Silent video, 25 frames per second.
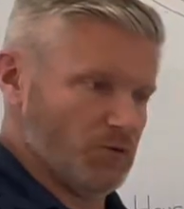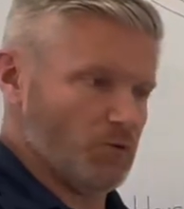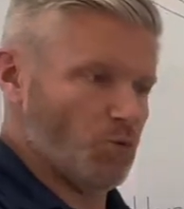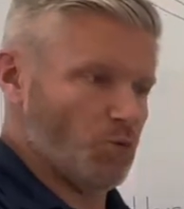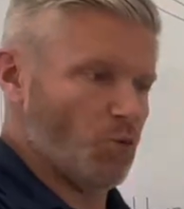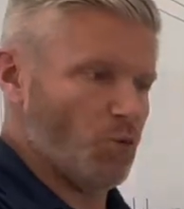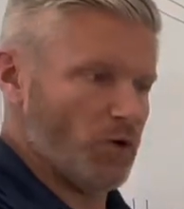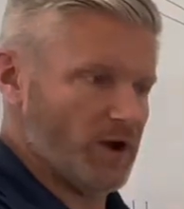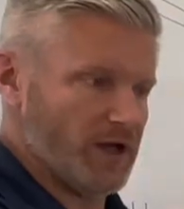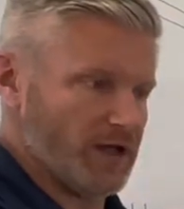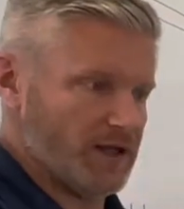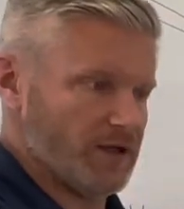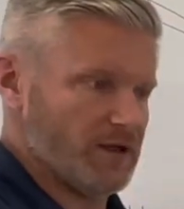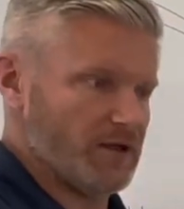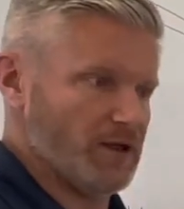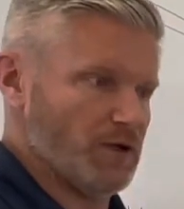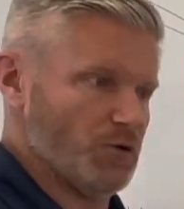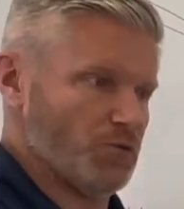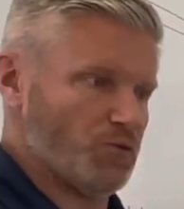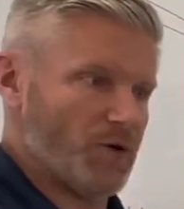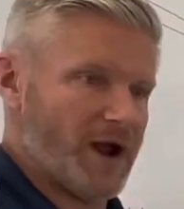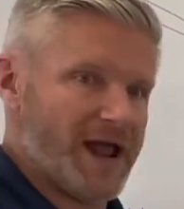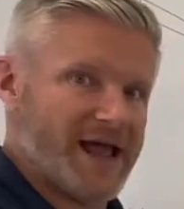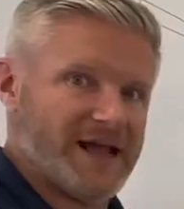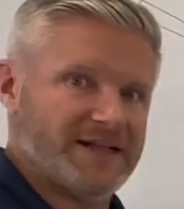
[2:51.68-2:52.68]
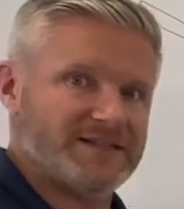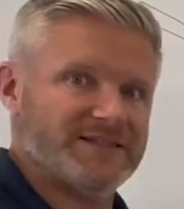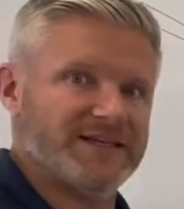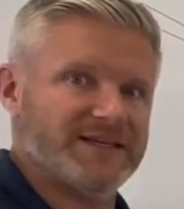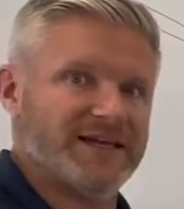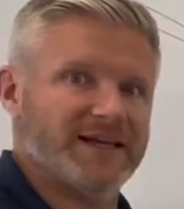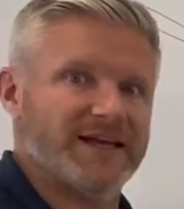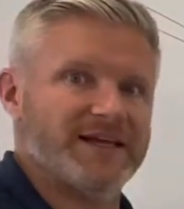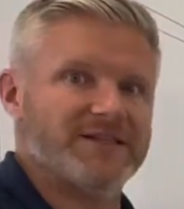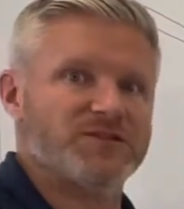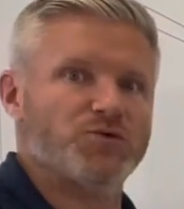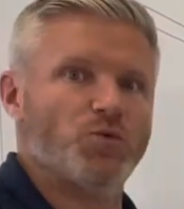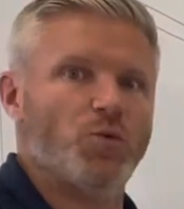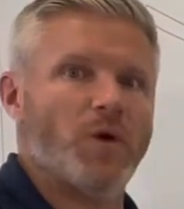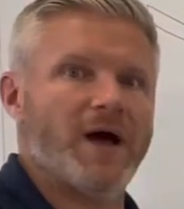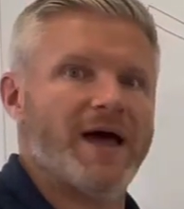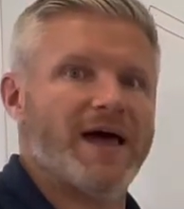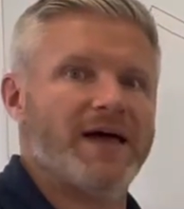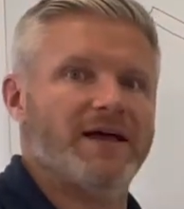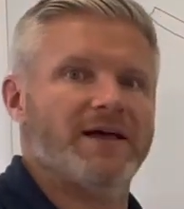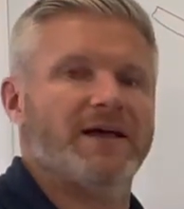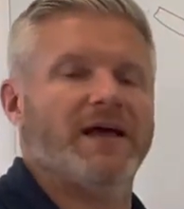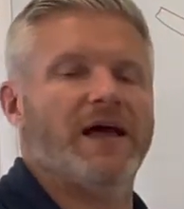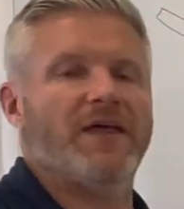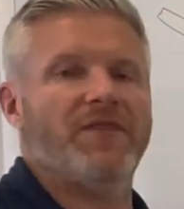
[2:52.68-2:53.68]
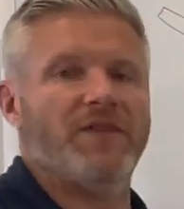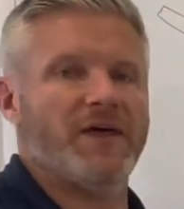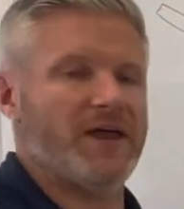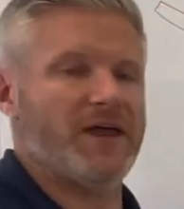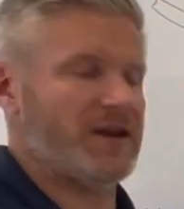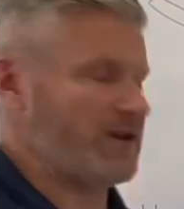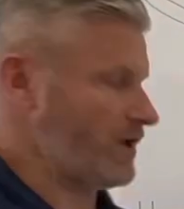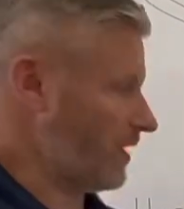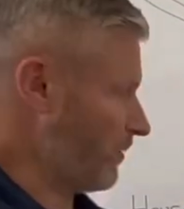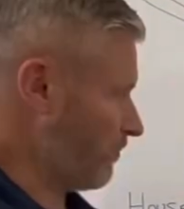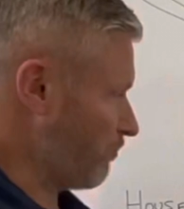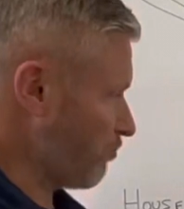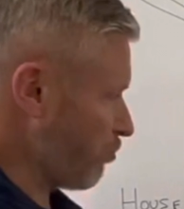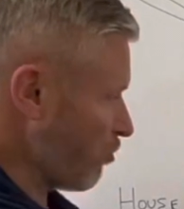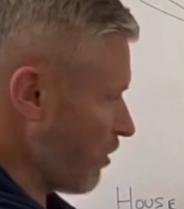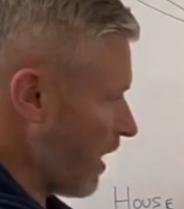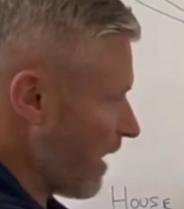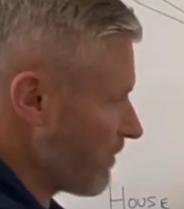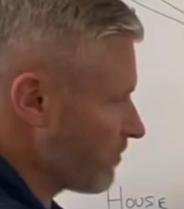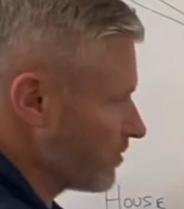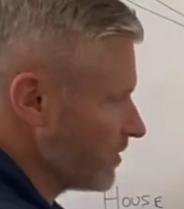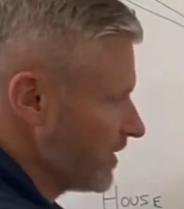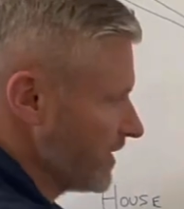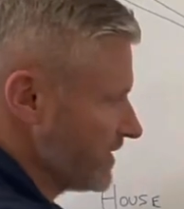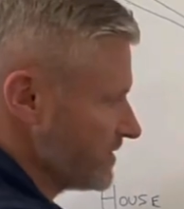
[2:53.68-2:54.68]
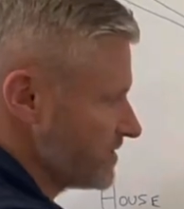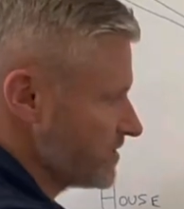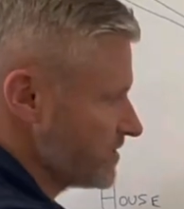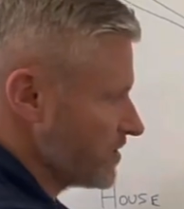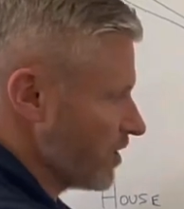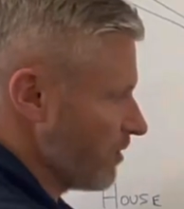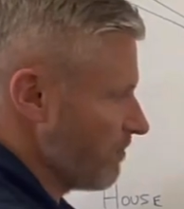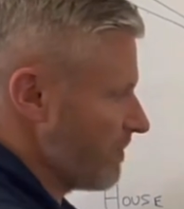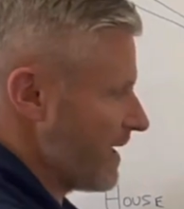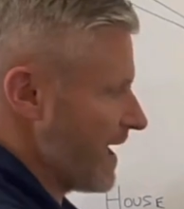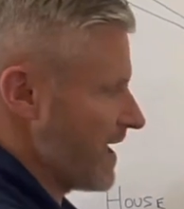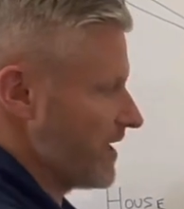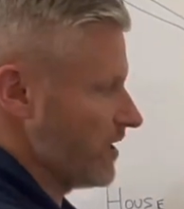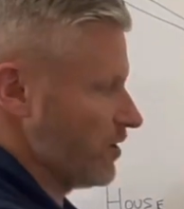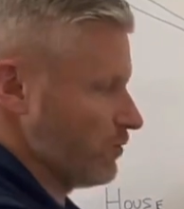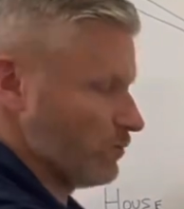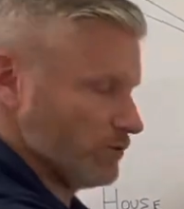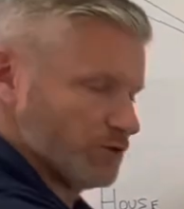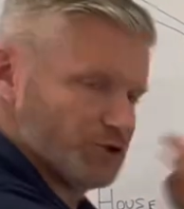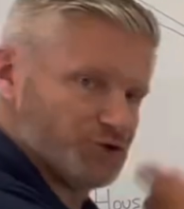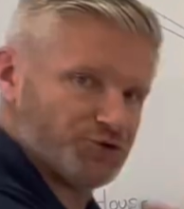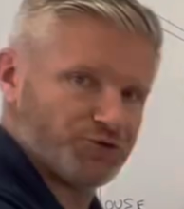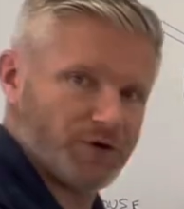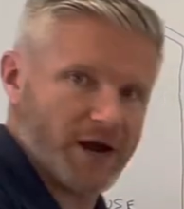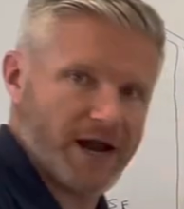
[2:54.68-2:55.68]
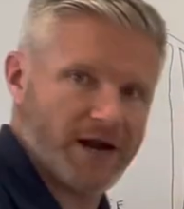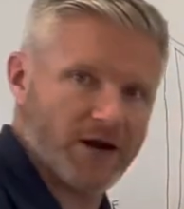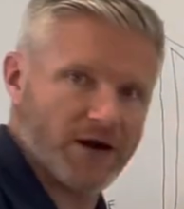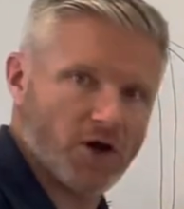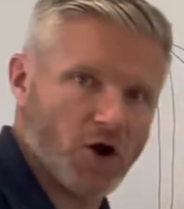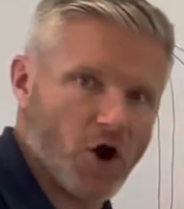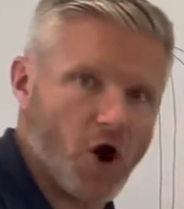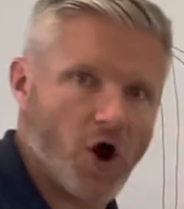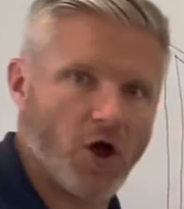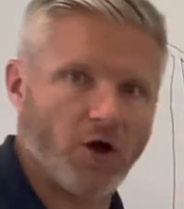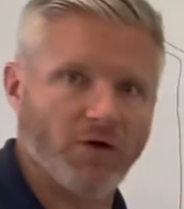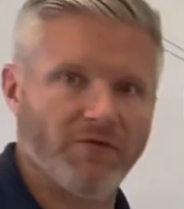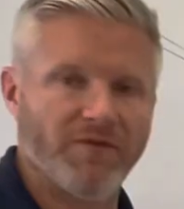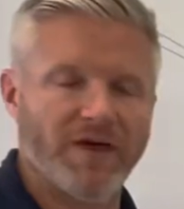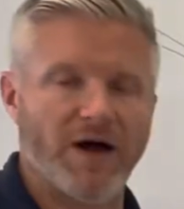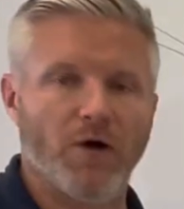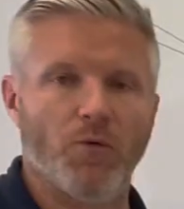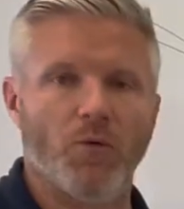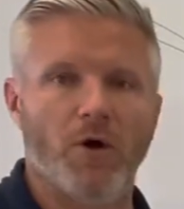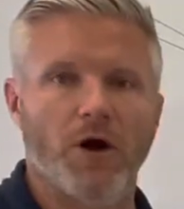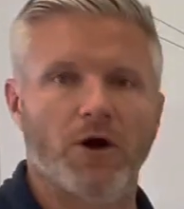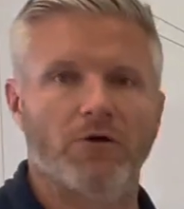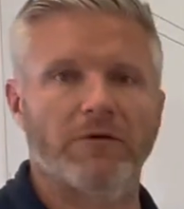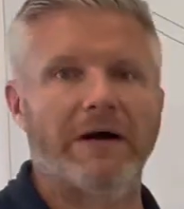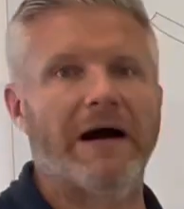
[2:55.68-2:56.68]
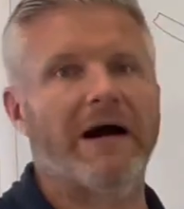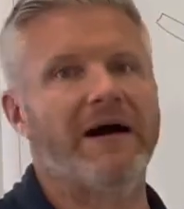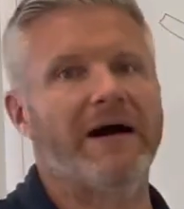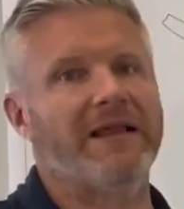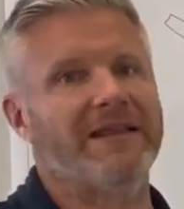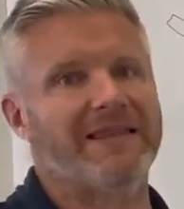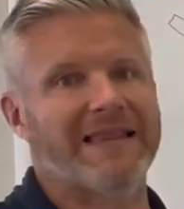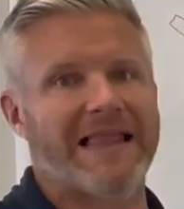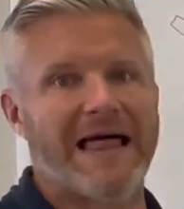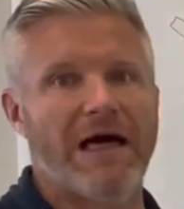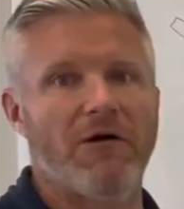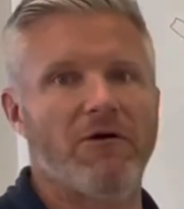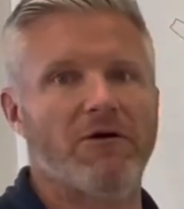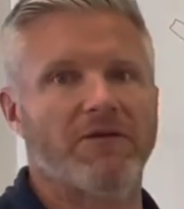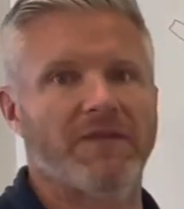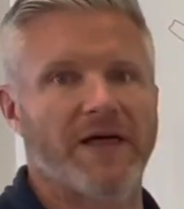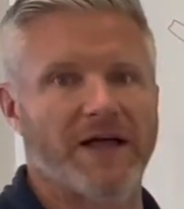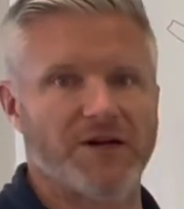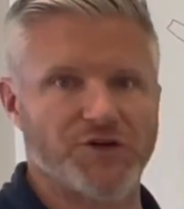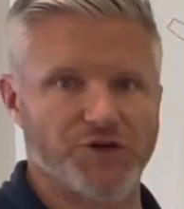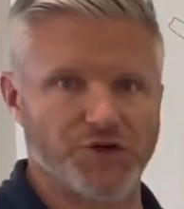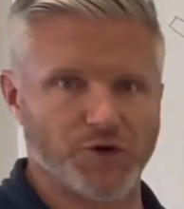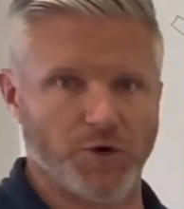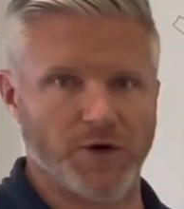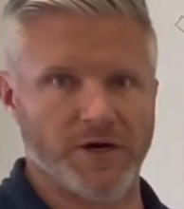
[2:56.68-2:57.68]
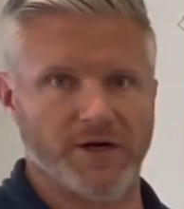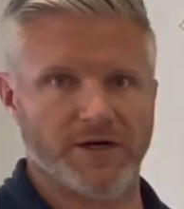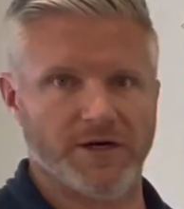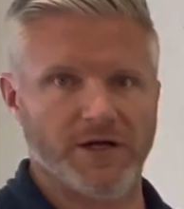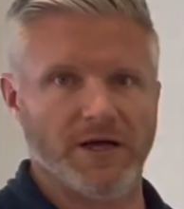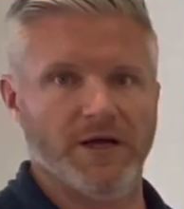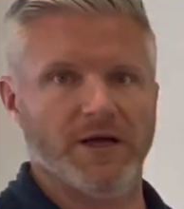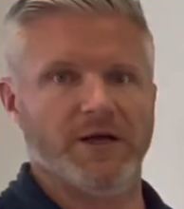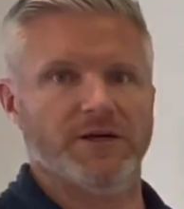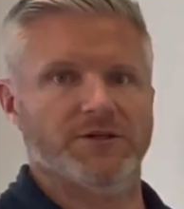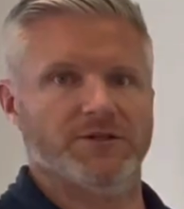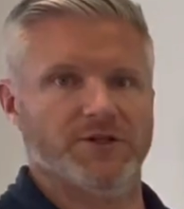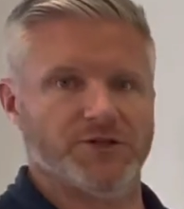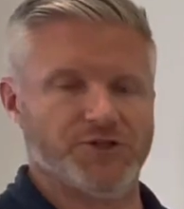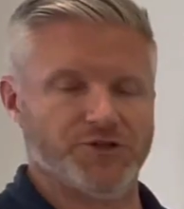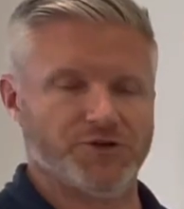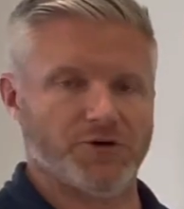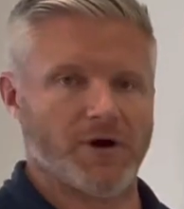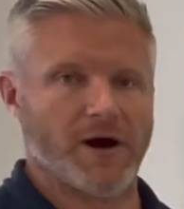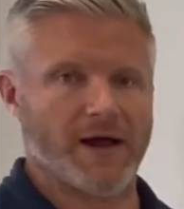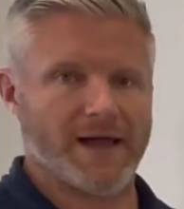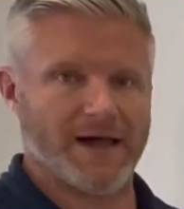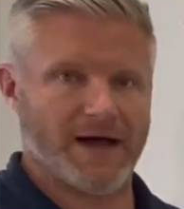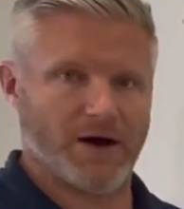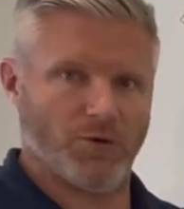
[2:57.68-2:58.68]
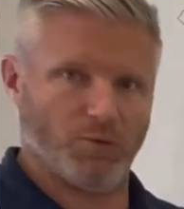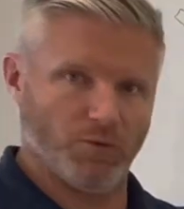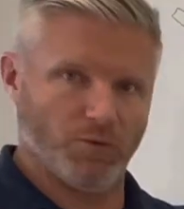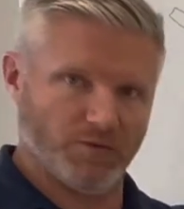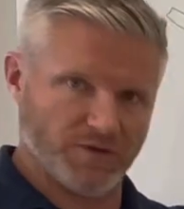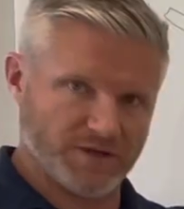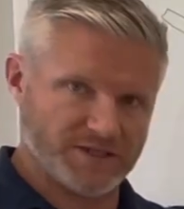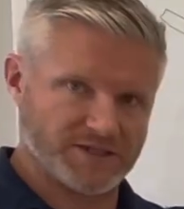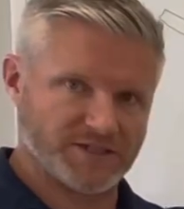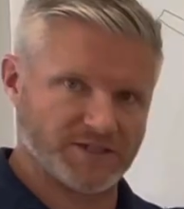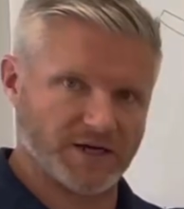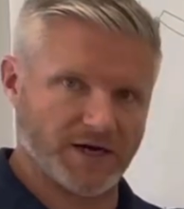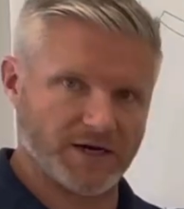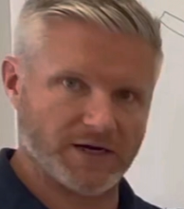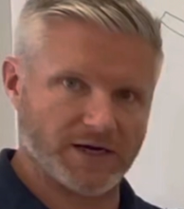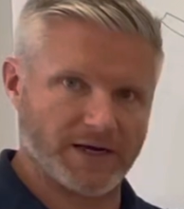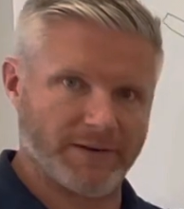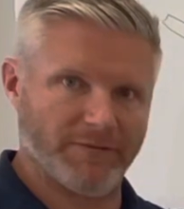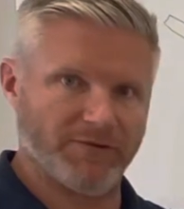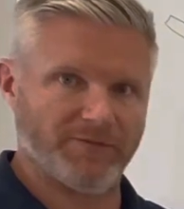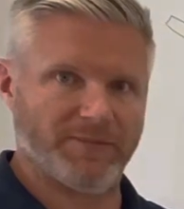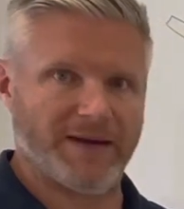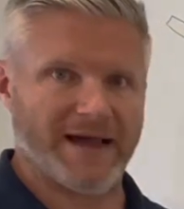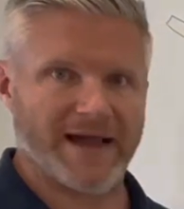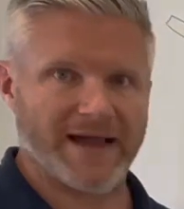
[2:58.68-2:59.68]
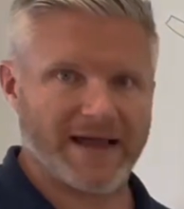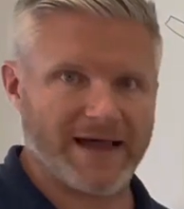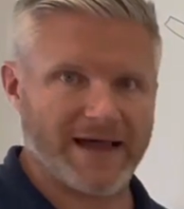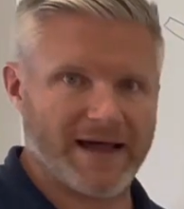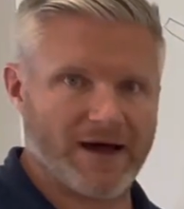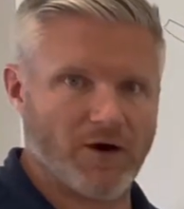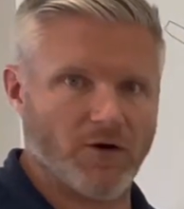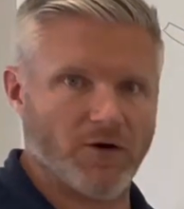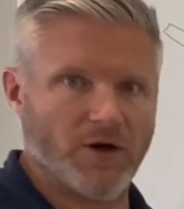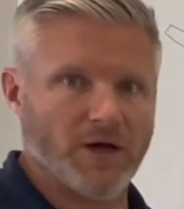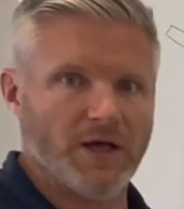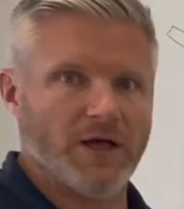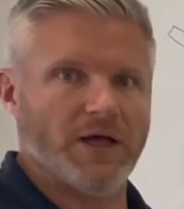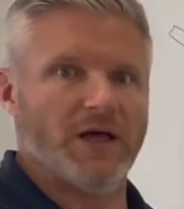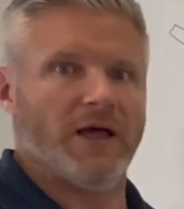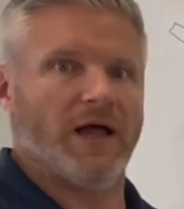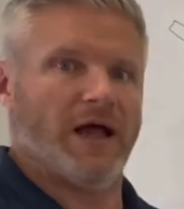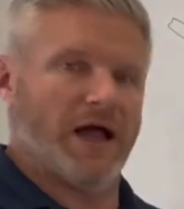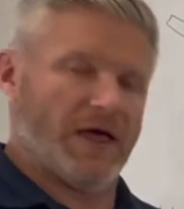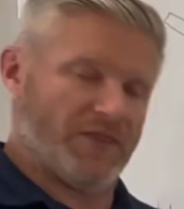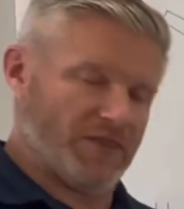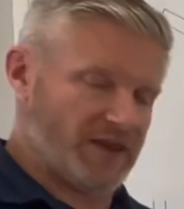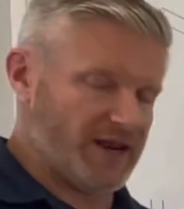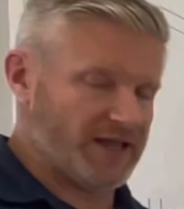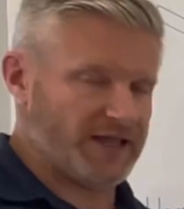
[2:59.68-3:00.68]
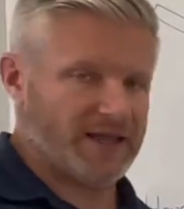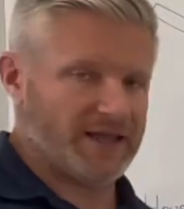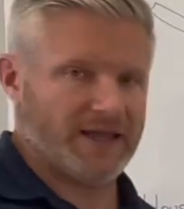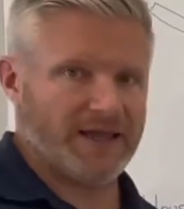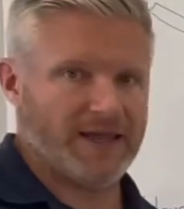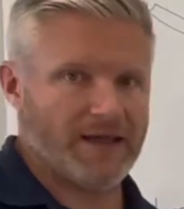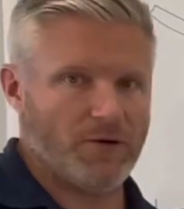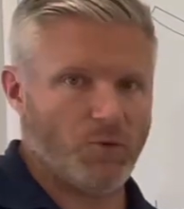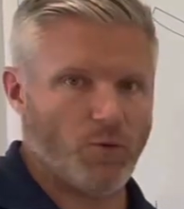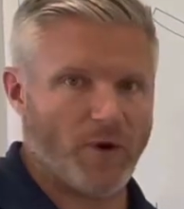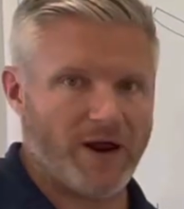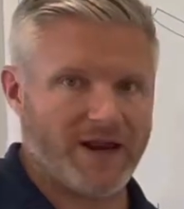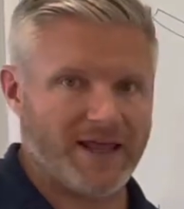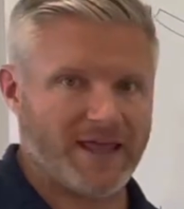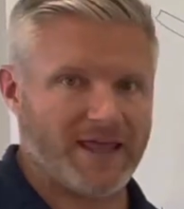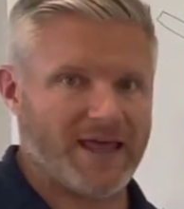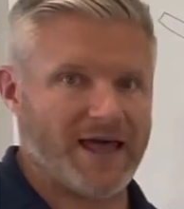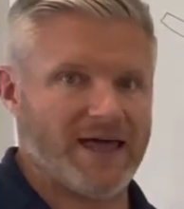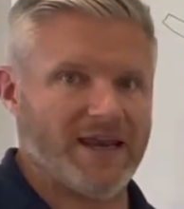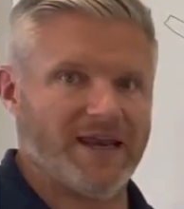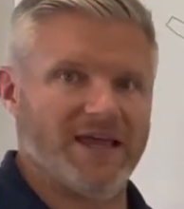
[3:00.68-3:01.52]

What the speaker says: It rains, it gets wet, and then a properly installed patio will drain all of that water out, allowing that joint to dry out when the sun comes back out, and then it can get wet again.